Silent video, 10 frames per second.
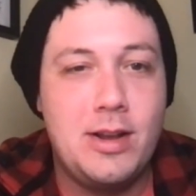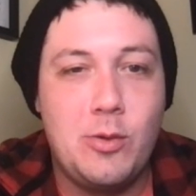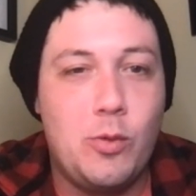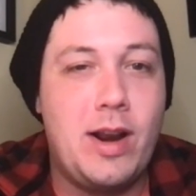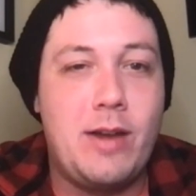
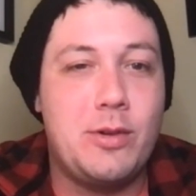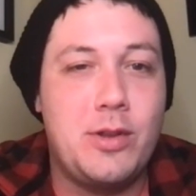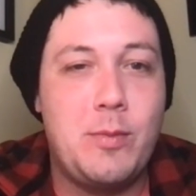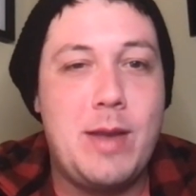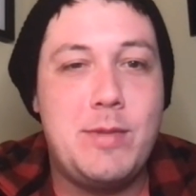whatever.
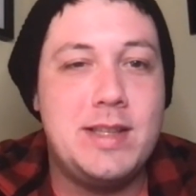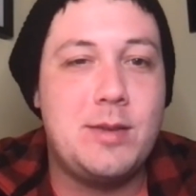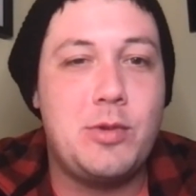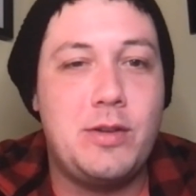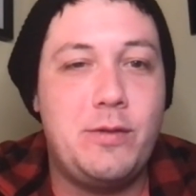There may be
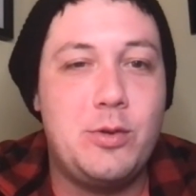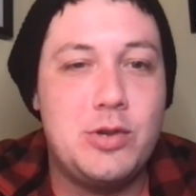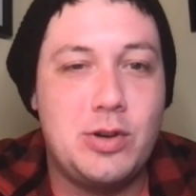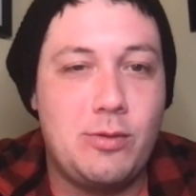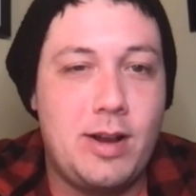some
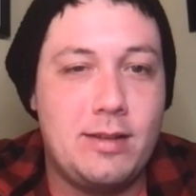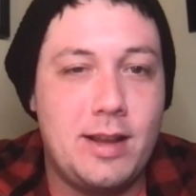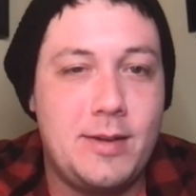confusion around